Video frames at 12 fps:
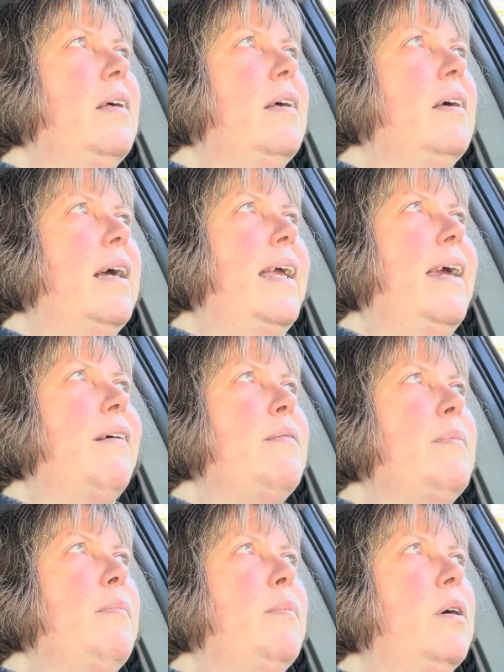I can't
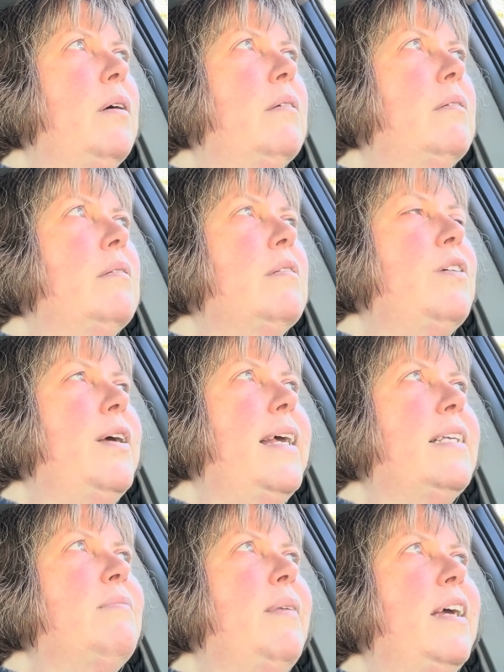remember. So I
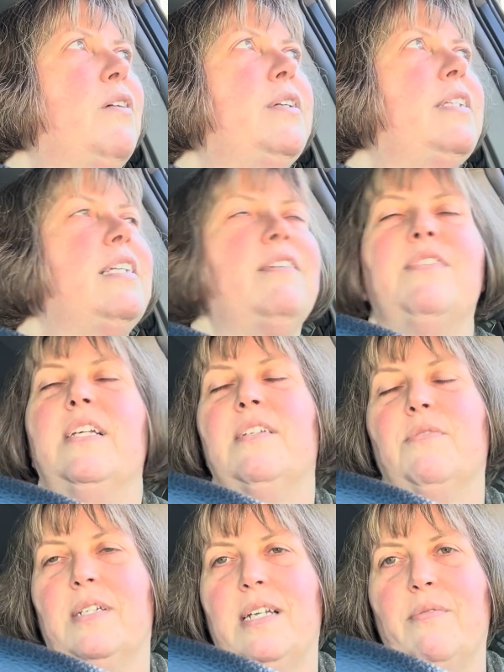guess my inquisitiveness
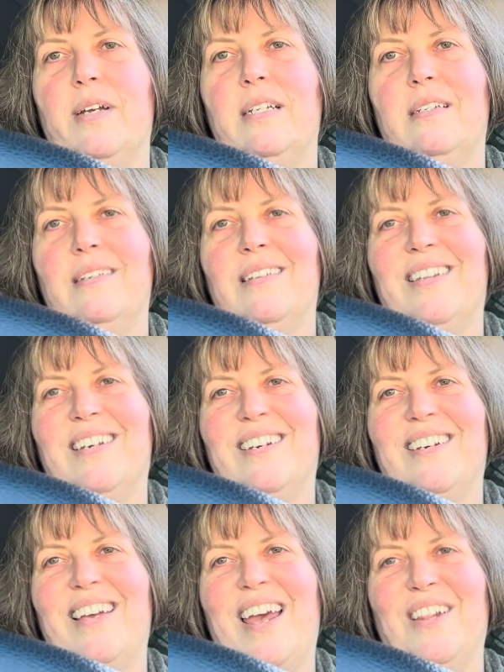was I went to
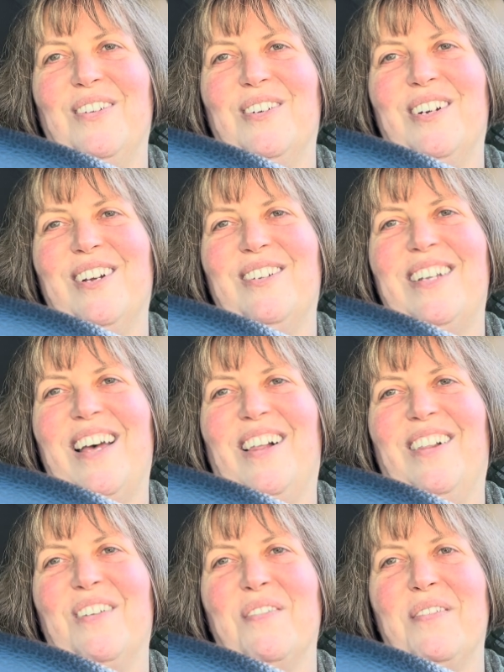the Gaylord
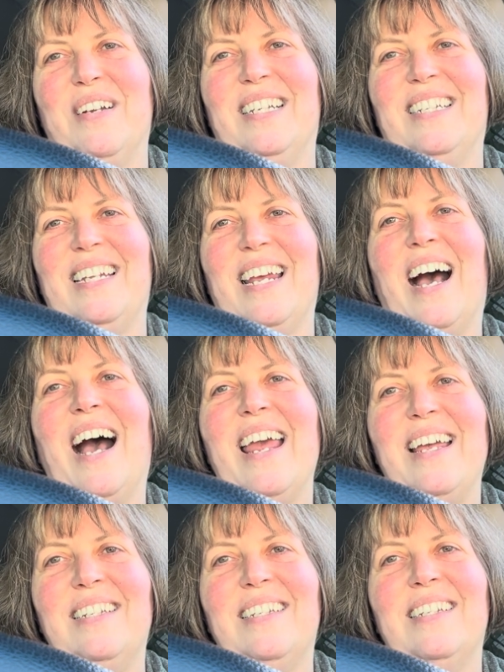Hotel and we went to see
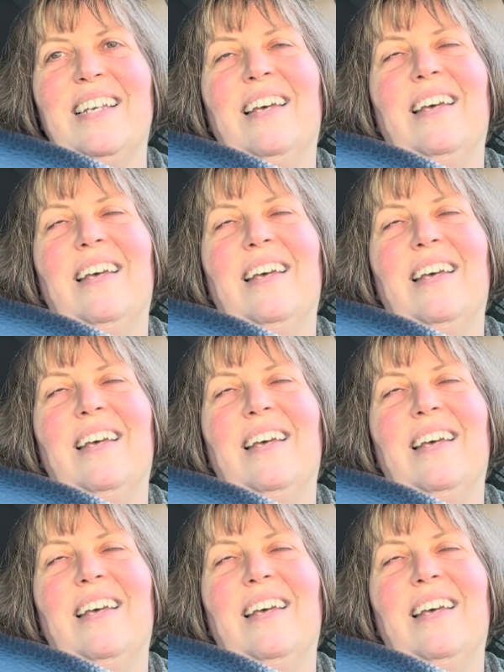Ice,